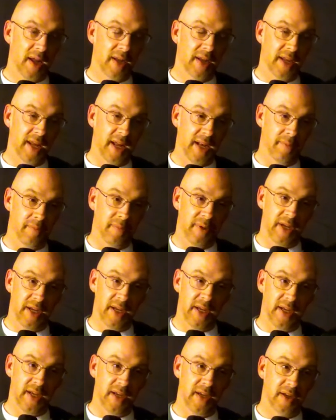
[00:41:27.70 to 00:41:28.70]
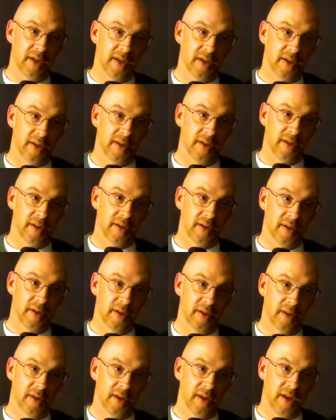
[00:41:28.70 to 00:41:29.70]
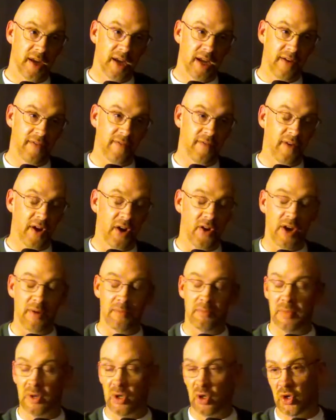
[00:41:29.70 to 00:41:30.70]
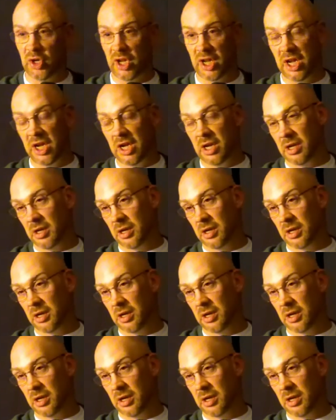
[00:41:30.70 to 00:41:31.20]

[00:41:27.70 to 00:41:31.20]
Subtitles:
can be a very moody,